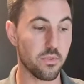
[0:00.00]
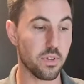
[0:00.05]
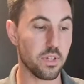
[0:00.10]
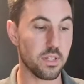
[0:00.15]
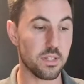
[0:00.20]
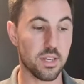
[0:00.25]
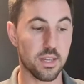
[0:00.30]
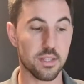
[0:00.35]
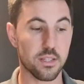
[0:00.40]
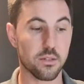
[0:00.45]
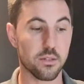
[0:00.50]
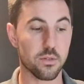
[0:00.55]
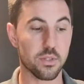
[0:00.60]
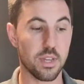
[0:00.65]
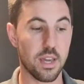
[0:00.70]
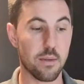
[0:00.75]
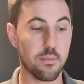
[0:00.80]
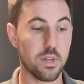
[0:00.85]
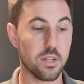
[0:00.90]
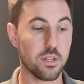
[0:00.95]
intestinal
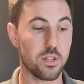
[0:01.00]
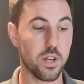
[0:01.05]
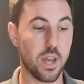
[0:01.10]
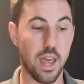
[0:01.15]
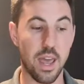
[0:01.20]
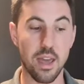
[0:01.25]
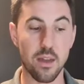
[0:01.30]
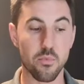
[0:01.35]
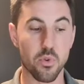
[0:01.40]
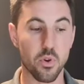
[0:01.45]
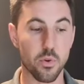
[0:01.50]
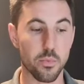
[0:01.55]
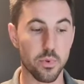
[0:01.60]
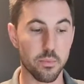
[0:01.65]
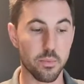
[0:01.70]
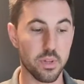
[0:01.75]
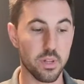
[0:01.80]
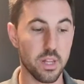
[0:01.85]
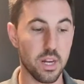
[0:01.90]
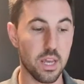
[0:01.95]
damage and
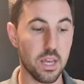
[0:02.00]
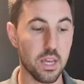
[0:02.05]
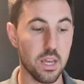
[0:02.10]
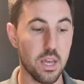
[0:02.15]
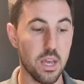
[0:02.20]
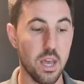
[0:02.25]
permeability,